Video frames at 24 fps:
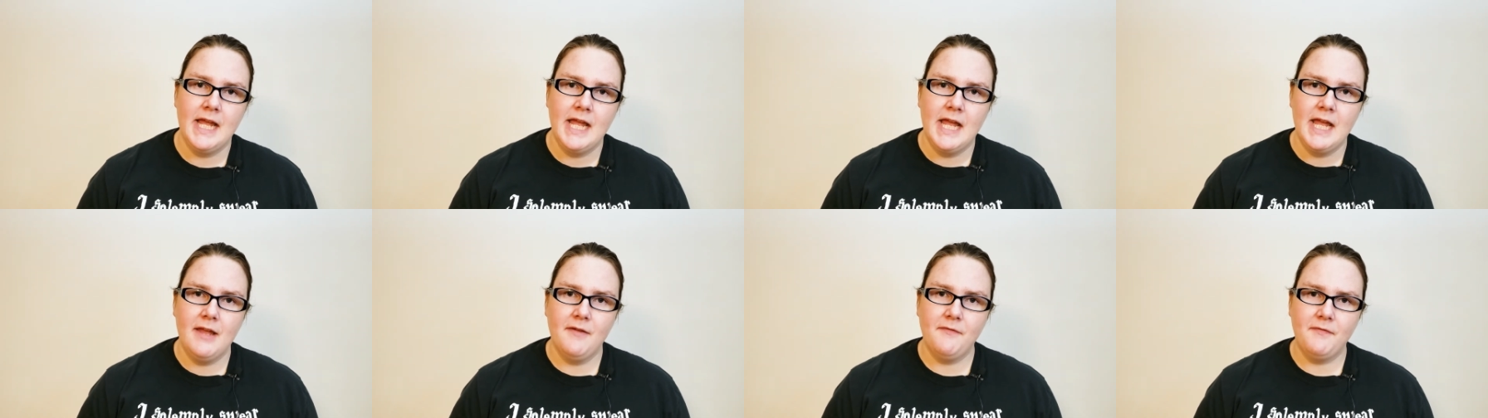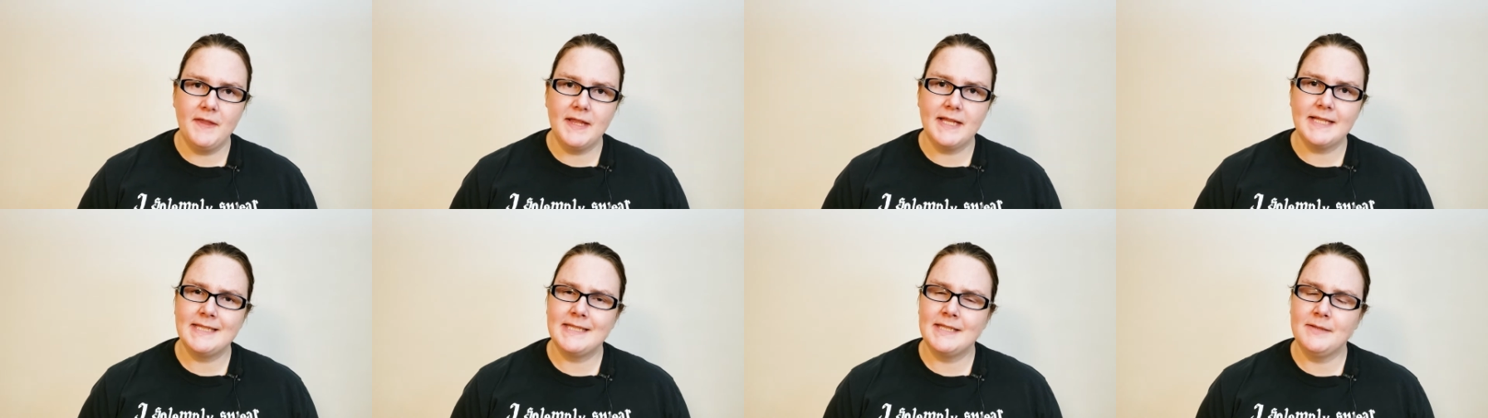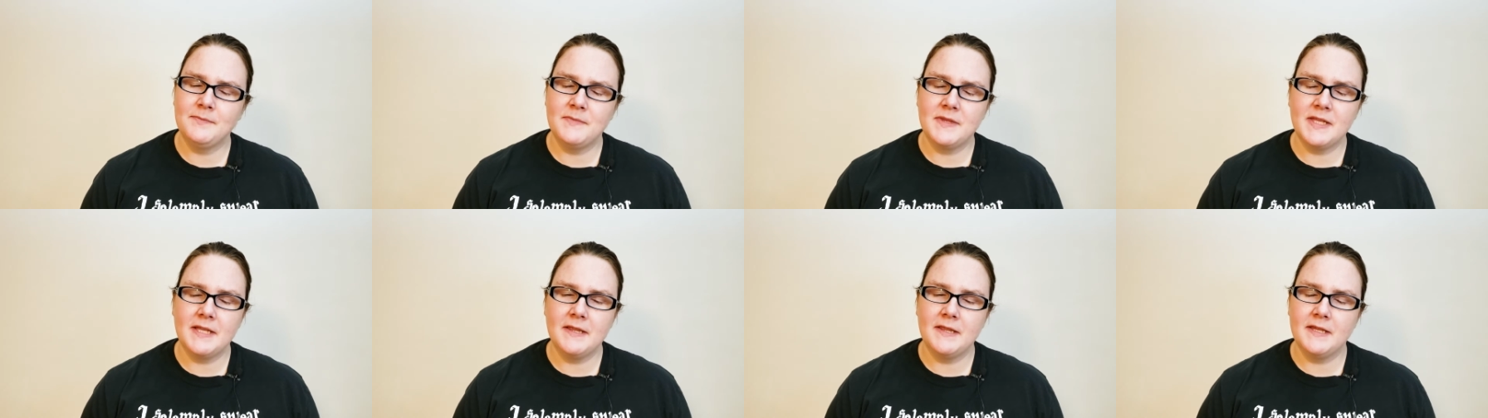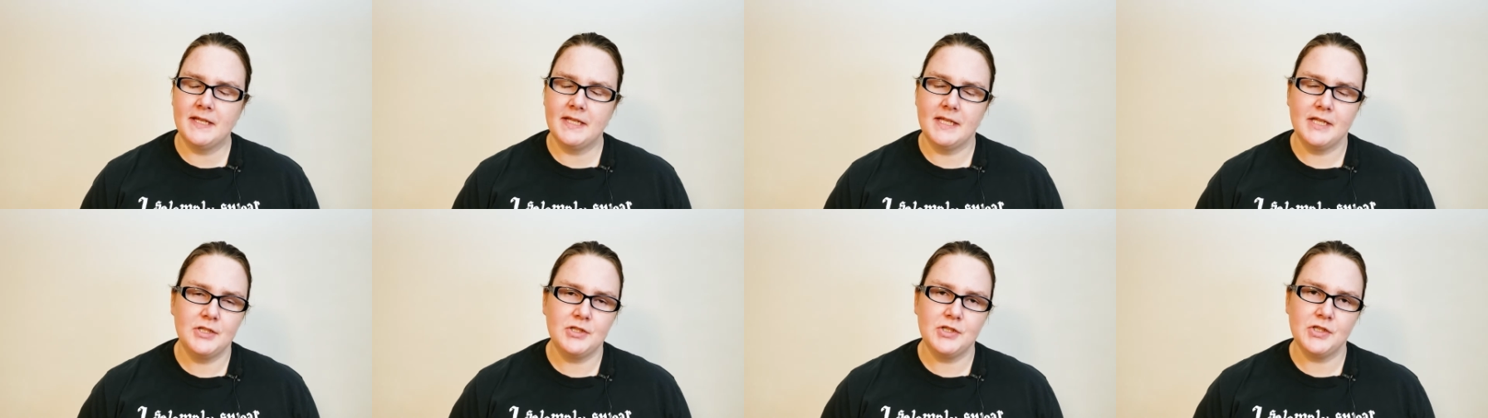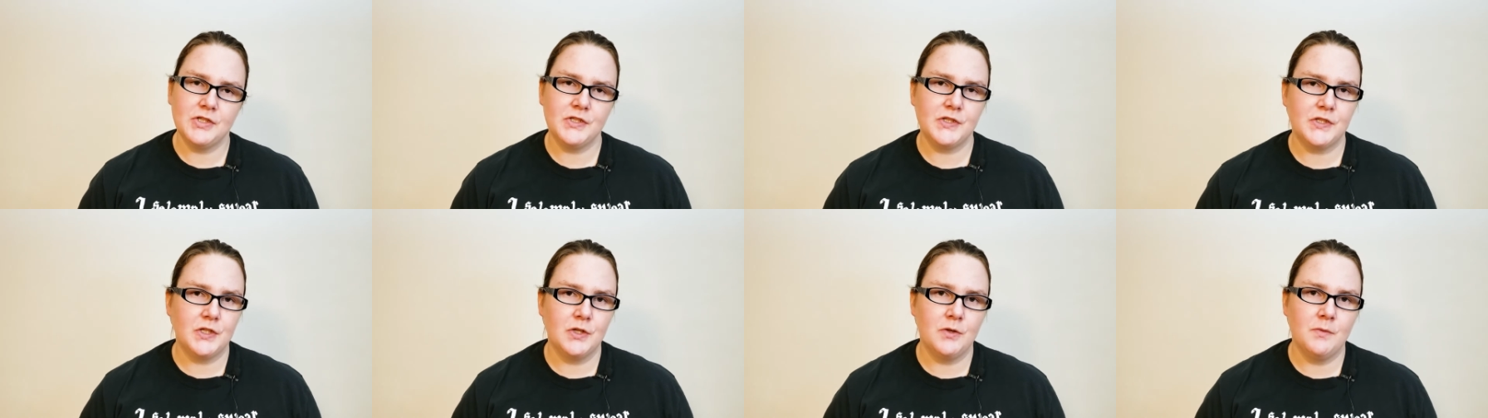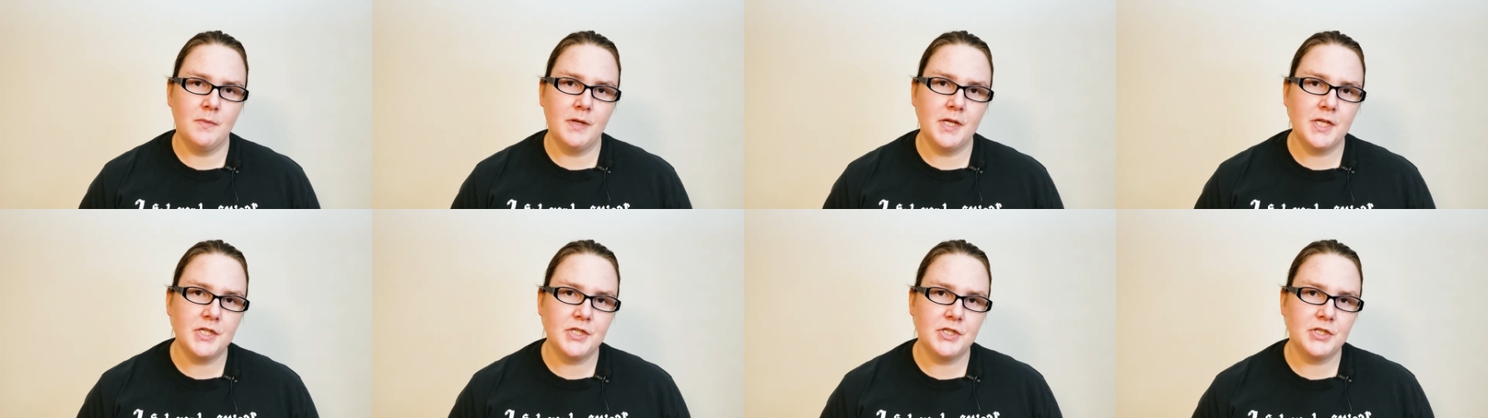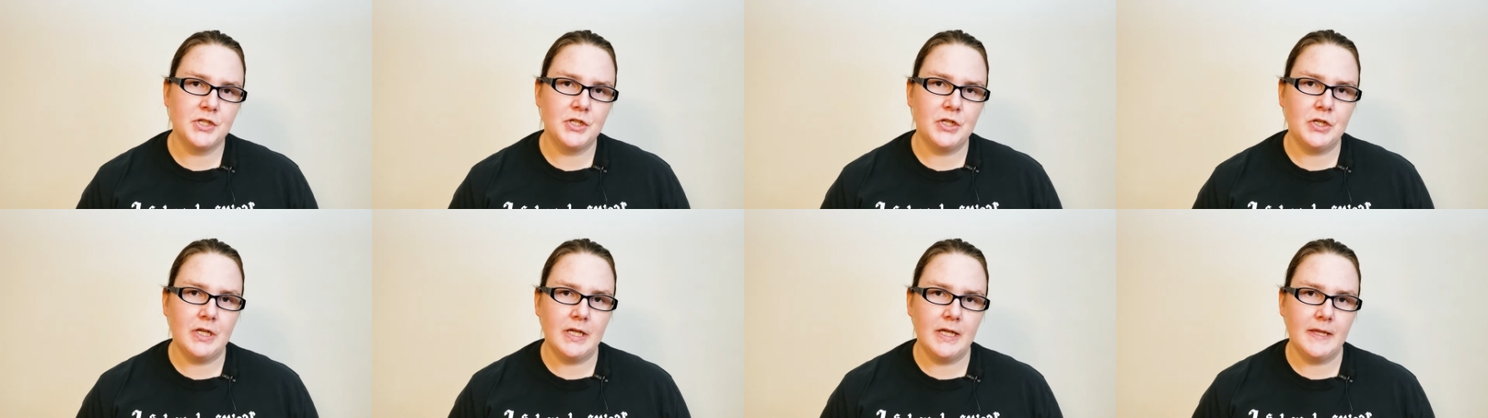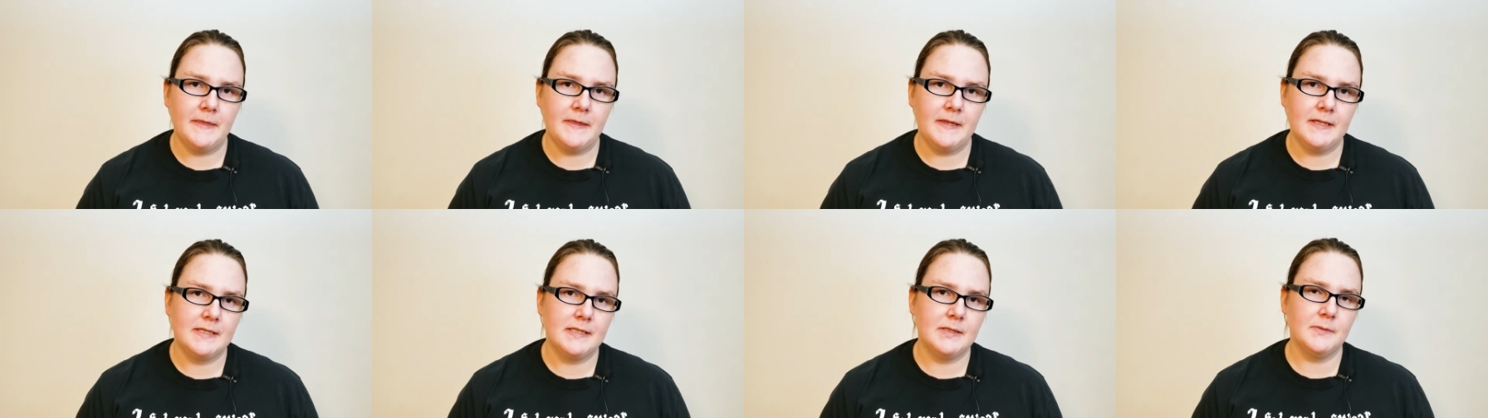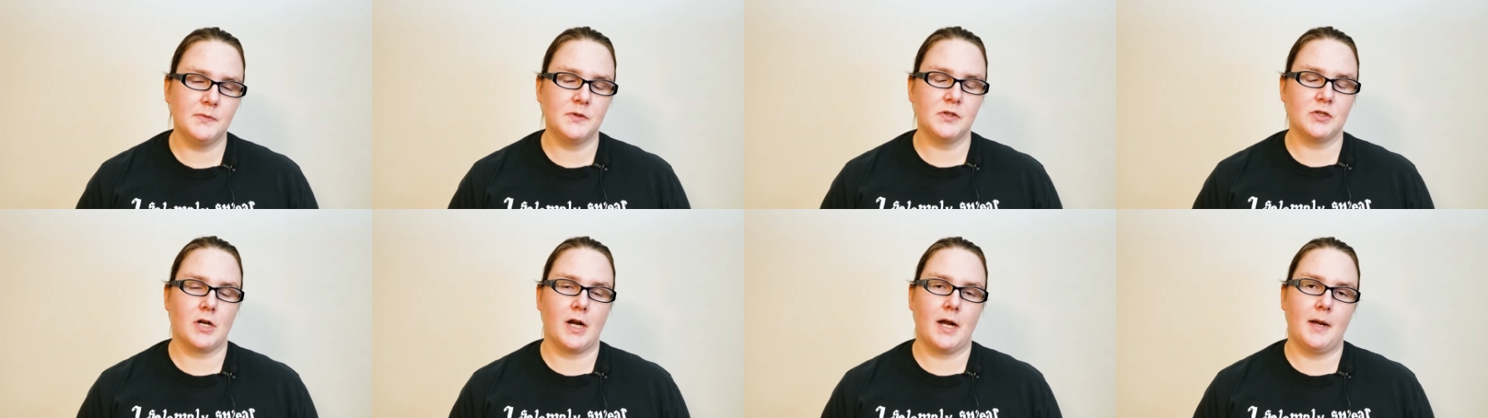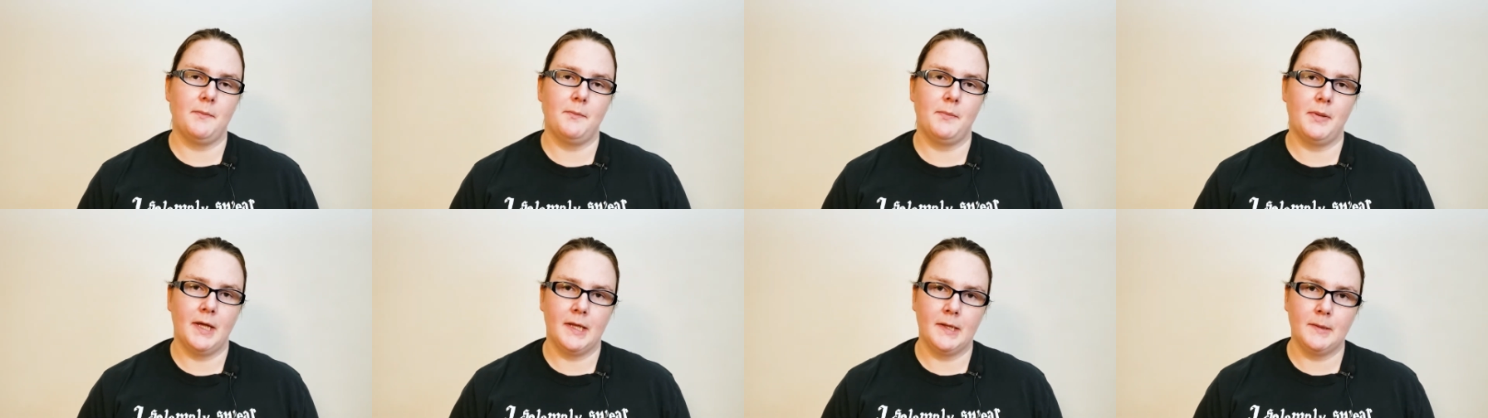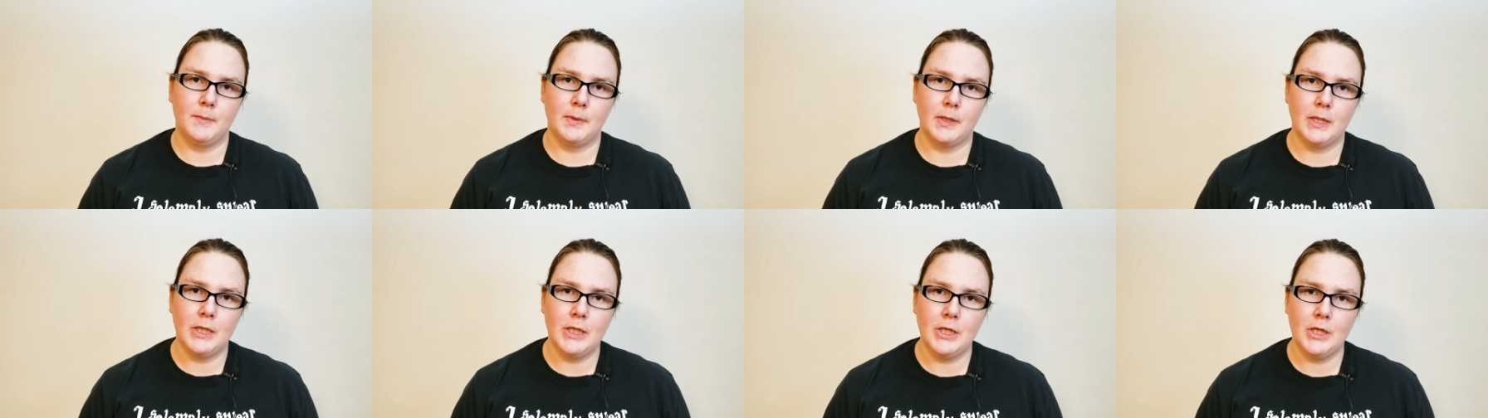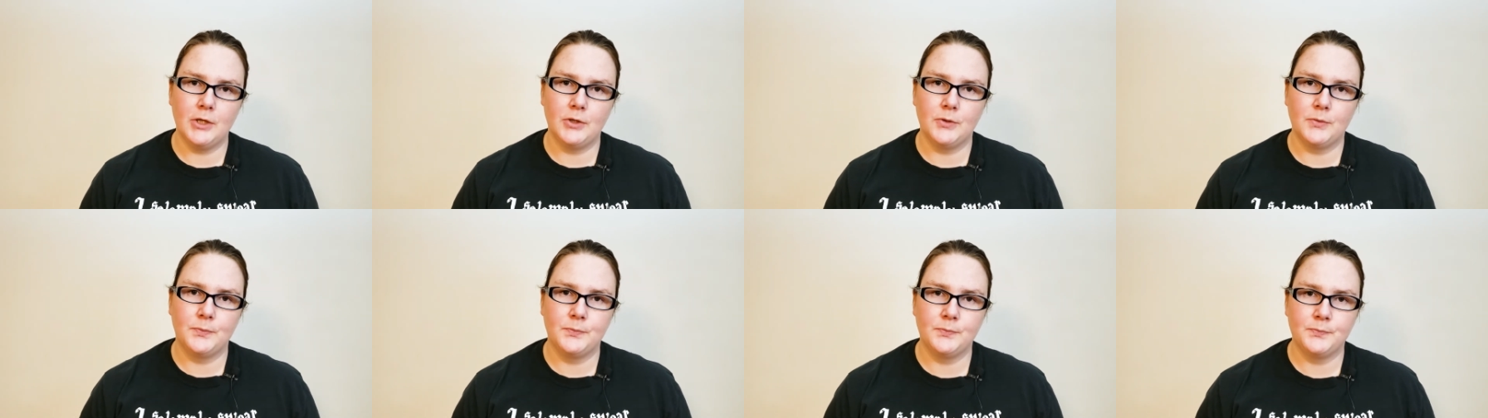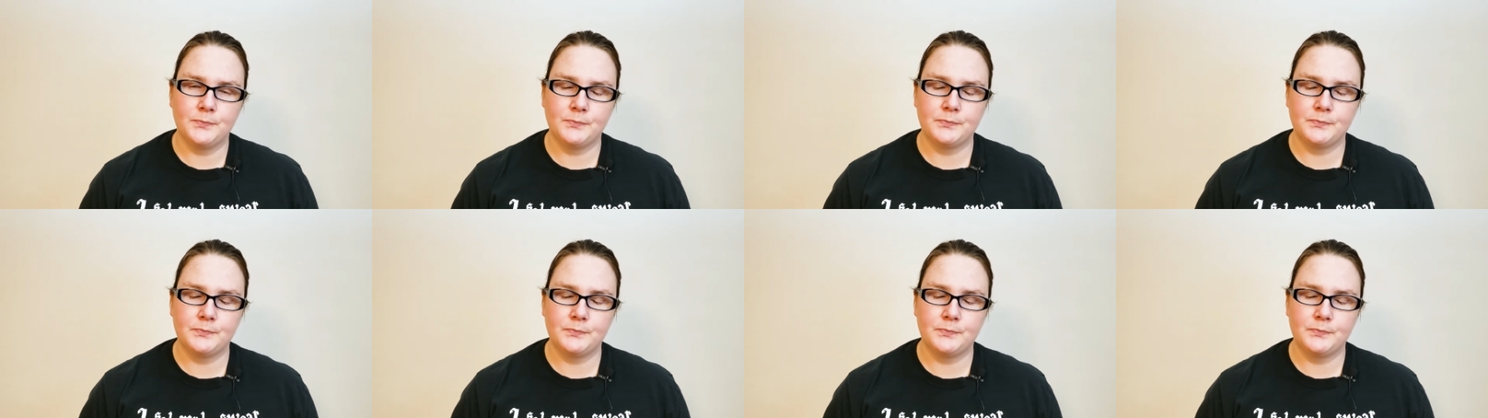If that's something that interests you, make sure you hit the subscribe button below.